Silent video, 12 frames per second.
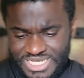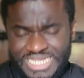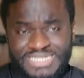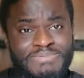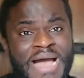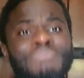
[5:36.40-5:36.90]

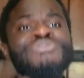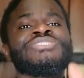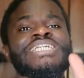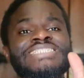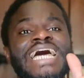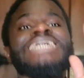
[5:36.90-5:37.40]
The Bible
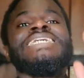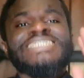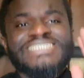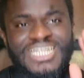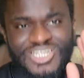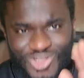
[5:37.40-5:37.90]
says that he
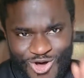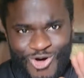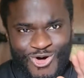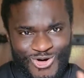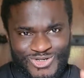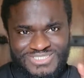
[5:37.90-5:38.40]
is the
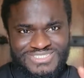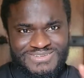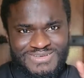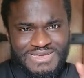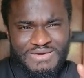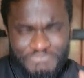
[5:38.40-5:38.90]
Lord,
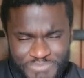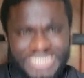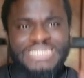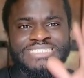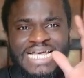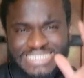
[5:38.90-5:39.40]

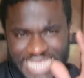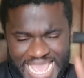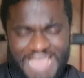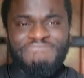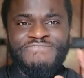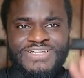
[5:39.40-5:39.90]
meaning that
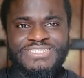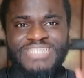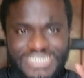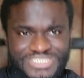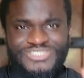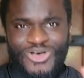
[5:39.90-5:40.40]

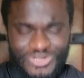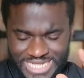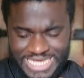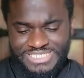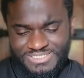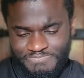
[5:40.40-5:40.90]
everything is under
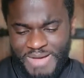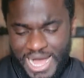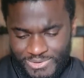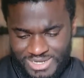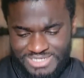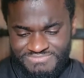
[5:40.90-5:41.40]
his
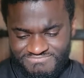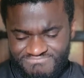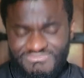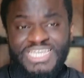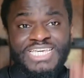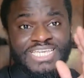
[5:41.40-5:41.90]
power.
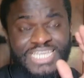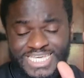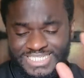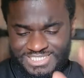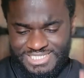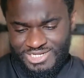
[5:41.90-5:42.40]
He
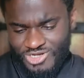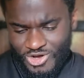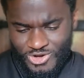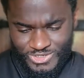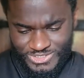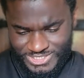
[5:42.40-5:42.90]
is the
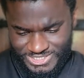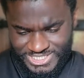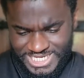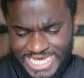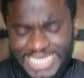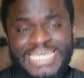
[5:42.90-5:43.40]
God.
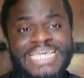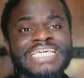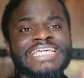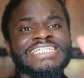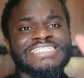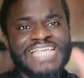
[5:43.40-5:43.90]

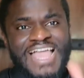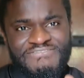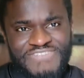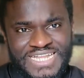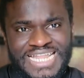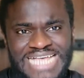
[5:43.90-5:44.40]
He is
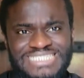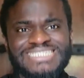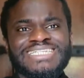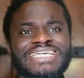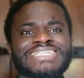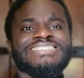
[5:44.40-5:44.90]

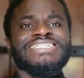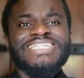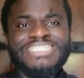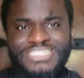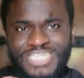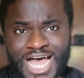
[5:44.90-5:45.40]
everlasting. He is
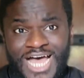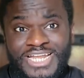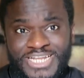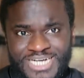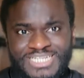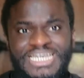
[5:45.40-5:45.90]

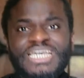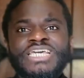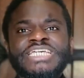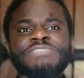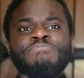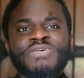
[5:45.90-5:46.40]
eternal.
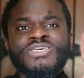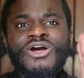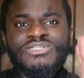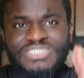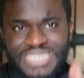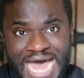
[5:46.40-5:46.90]
He is
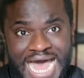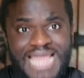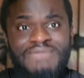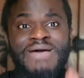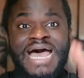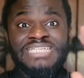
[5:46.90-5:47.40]
beyond
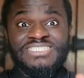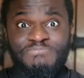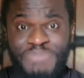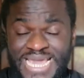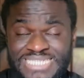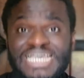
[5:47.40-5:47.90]
time and
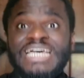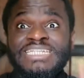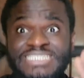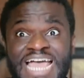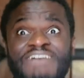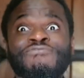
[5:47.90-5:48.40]
space.
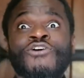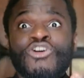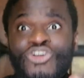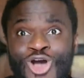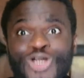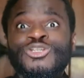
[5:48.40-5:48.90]

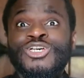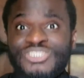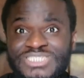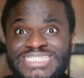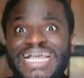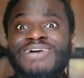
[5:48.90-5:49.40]
Therefore, God
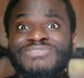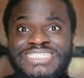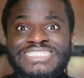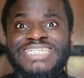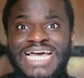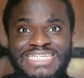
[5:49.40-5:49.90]
doesn't count
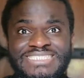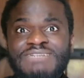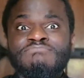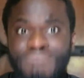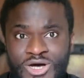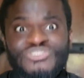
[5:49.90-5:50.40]
these calendar
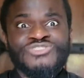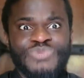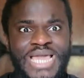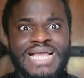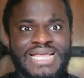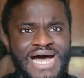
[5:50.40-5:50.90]
months
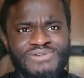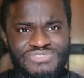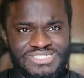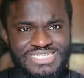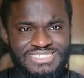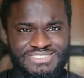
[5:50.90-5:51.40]
we are
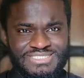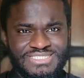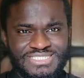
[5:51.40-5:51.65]
counting.